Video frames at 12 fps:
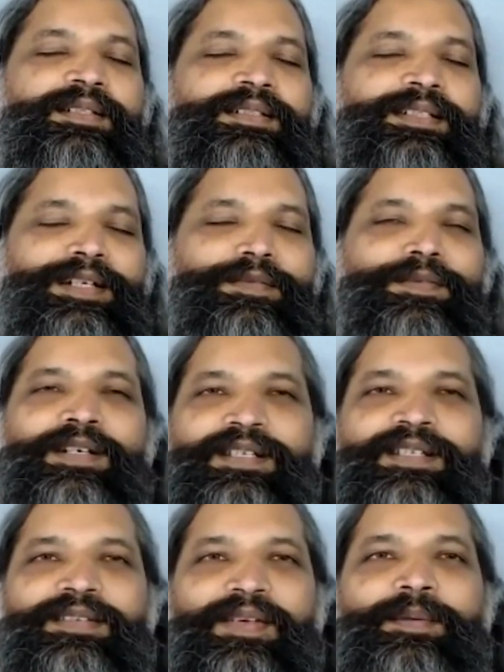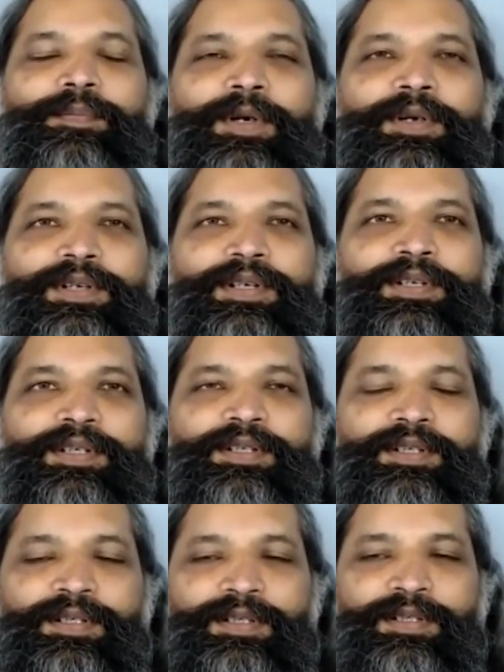The difference is very important.
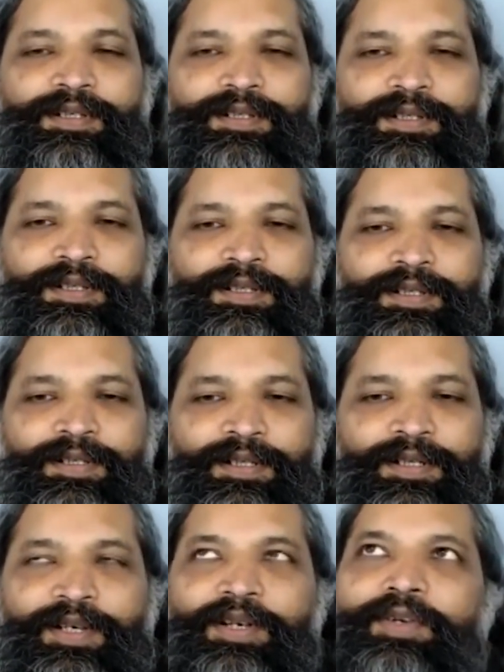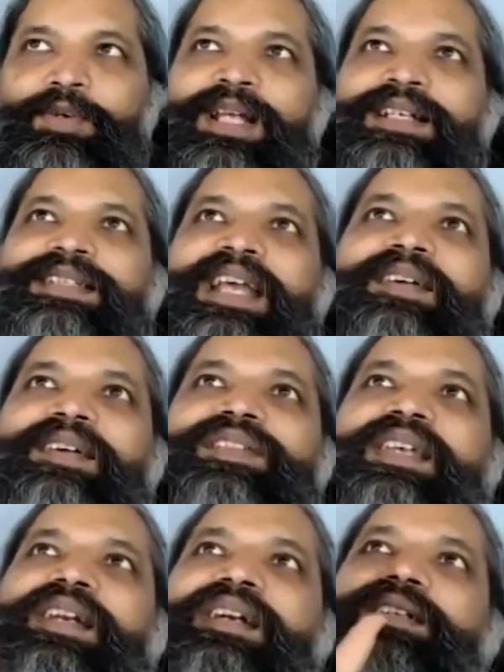You can say, I've
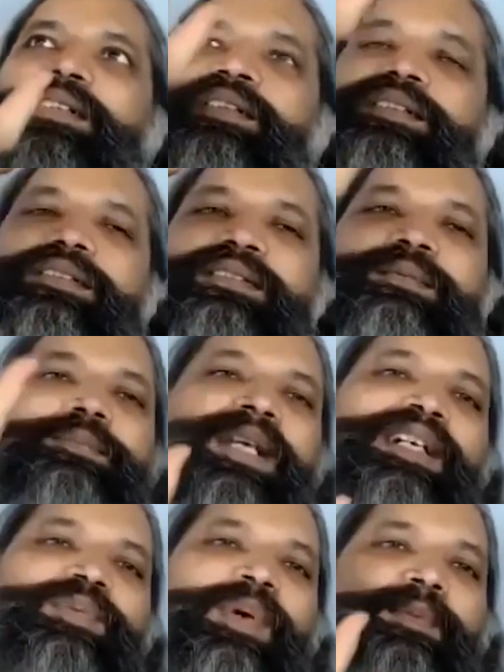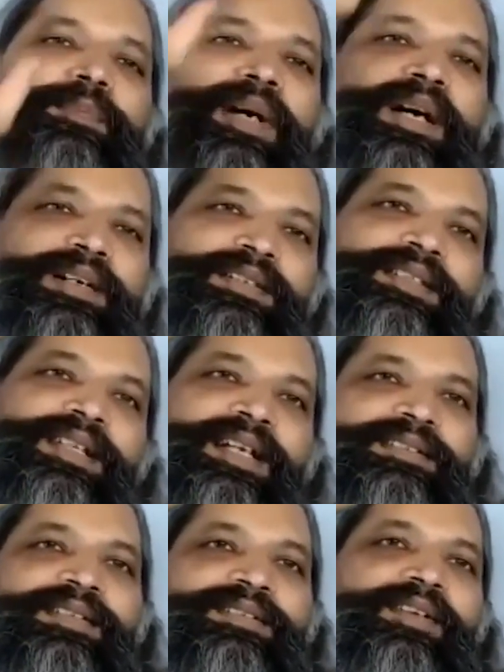surrendered, but it's one part, the
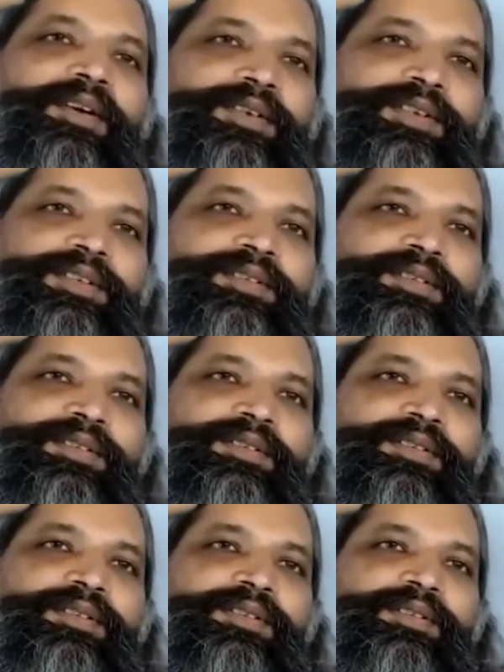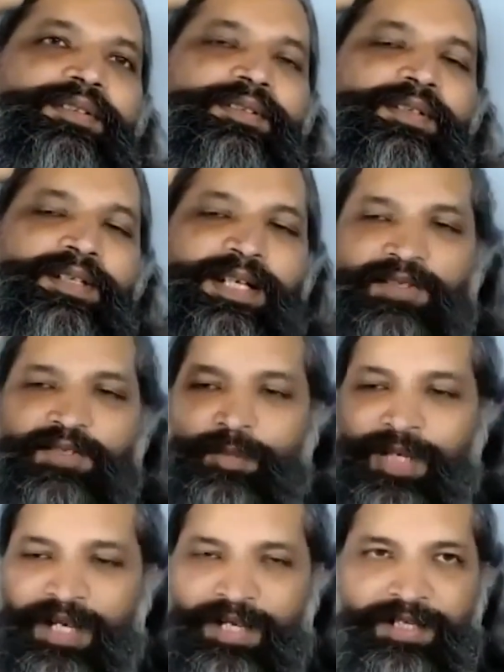rest is not. It has to
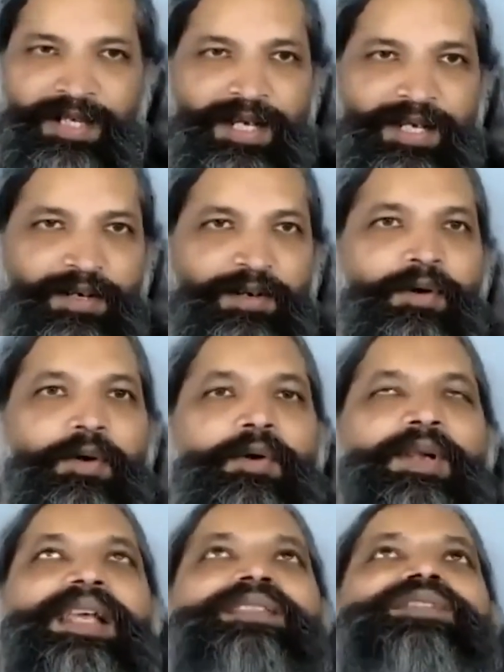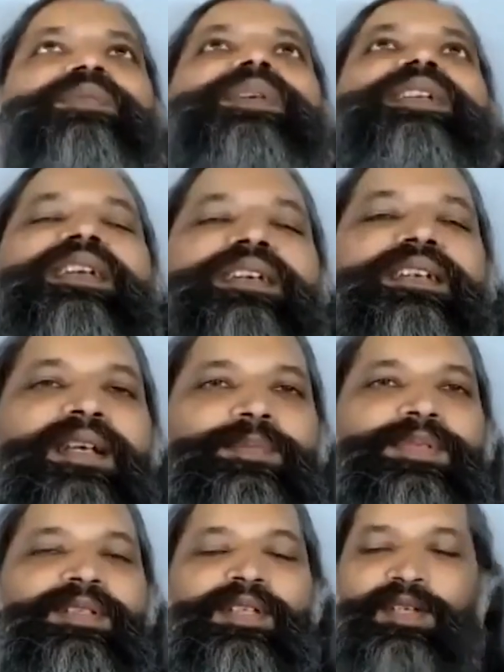be entire, all has to be taken up.
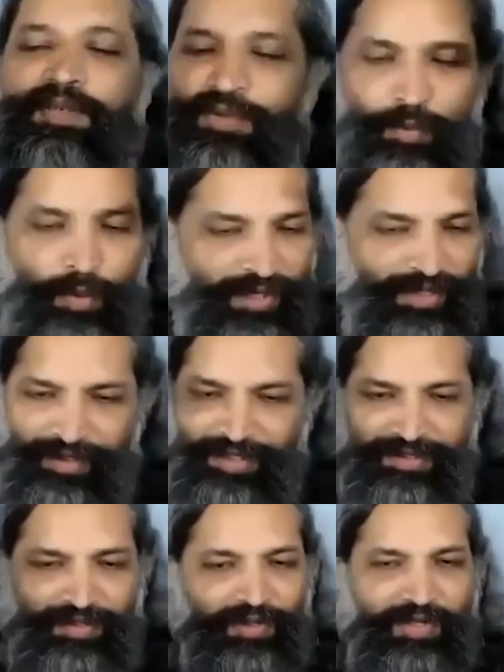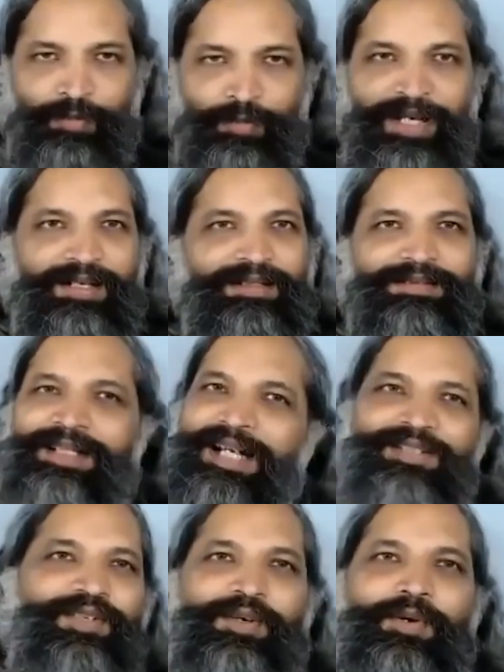So whatever is in your awareness,
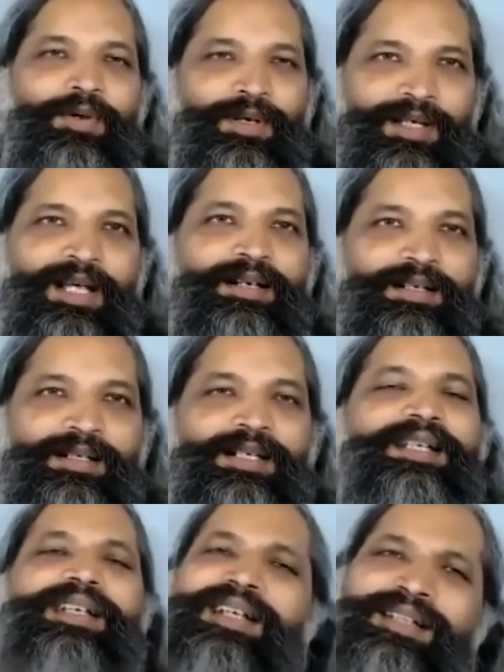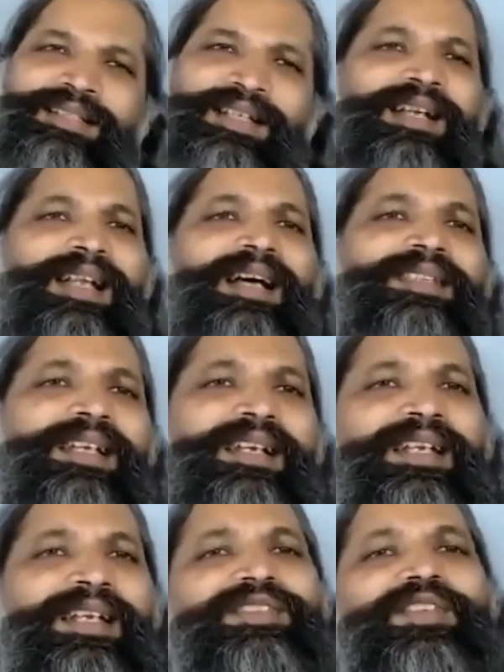that's your all currently. There are other
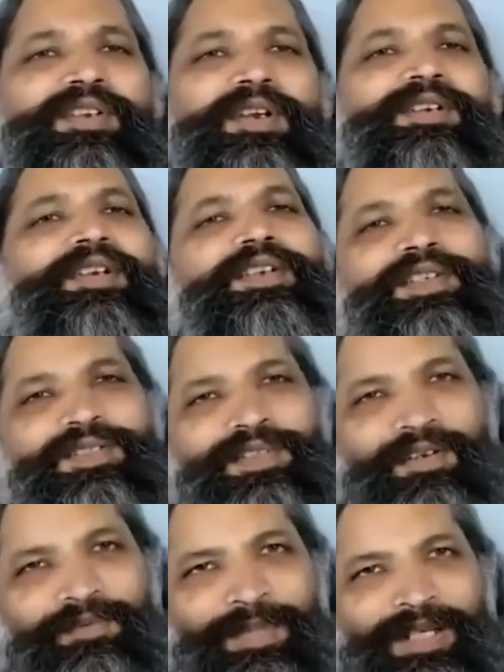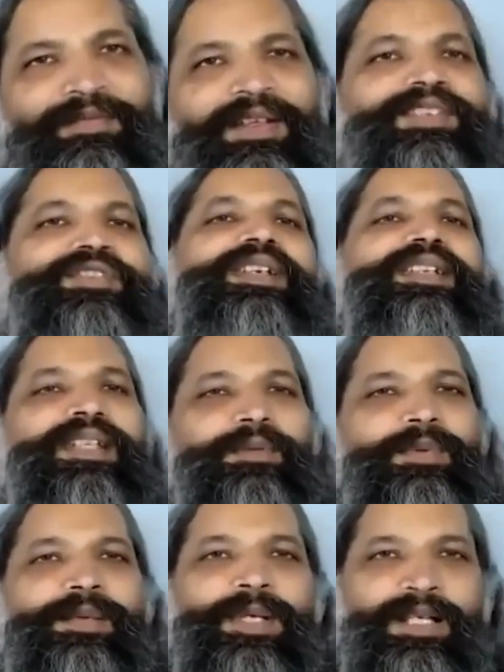layers you're not conscious of, but eventually they
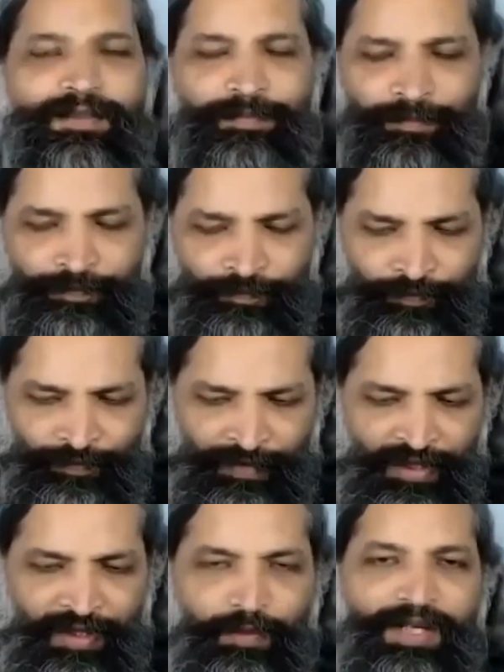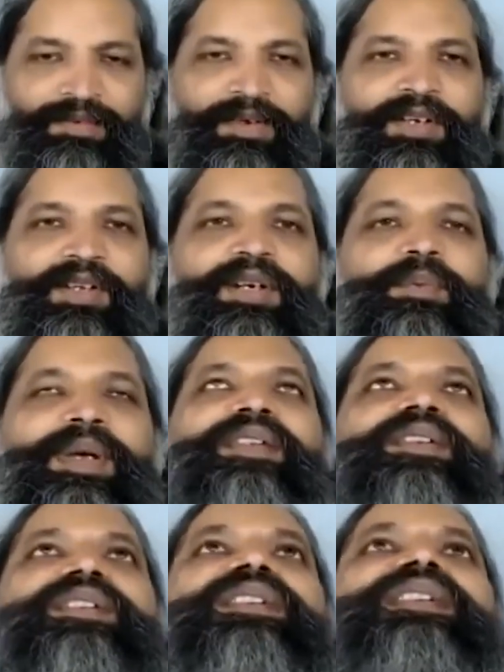will be. Whatever you're aware,
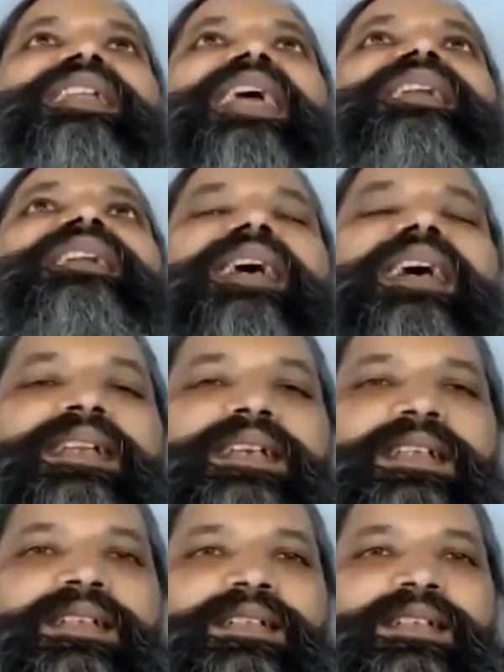you turn entirely.